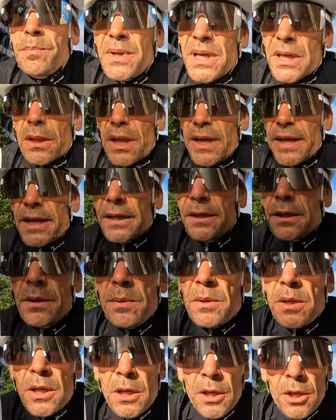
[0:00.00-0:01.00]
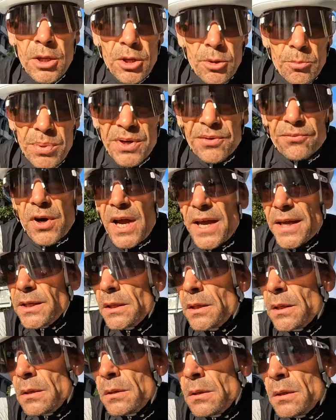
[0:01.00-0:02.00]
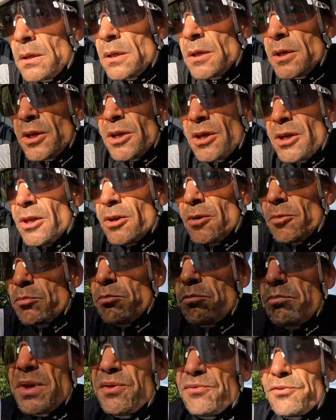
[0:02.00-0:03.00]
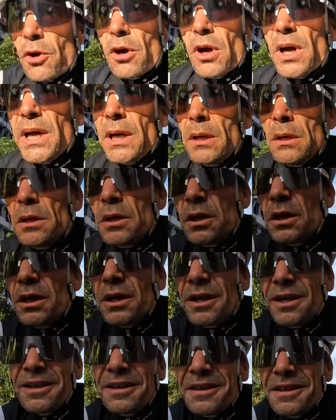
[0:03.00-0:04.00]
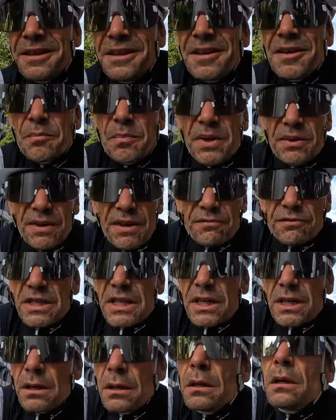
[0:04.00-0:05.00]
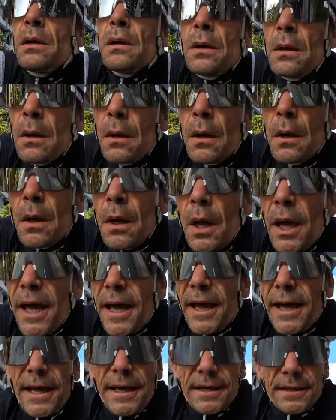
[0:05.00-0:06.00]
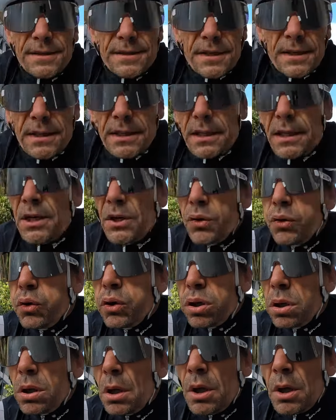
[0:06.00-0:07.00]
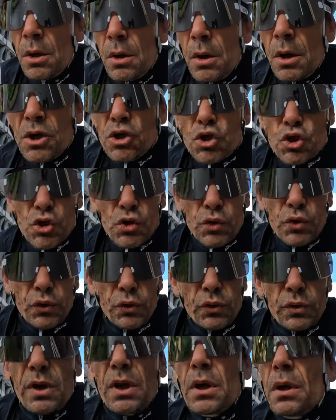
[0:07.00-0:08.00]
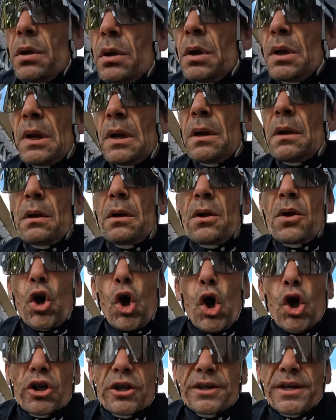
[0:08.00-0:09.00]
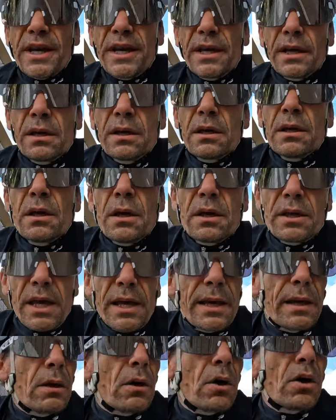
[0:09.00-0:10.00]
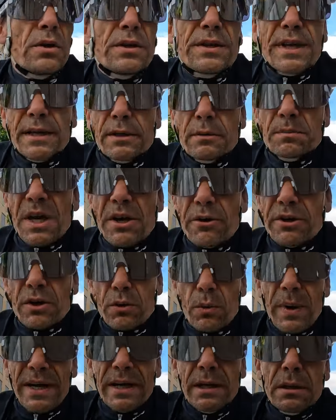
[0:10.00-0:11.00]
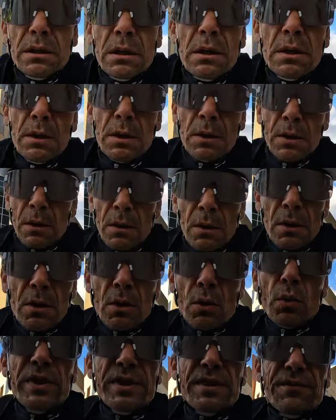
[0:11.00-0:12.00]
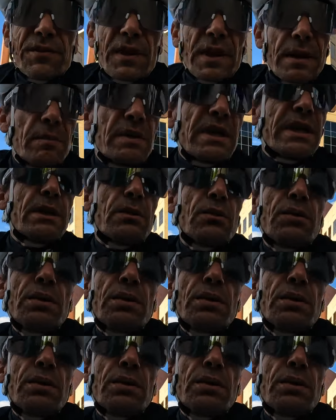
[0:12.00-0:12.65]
bit of cloud, bit of rain, bit of dry, bit of everything. And soon, holiday. Yeah, holiday, I'm going away with the family.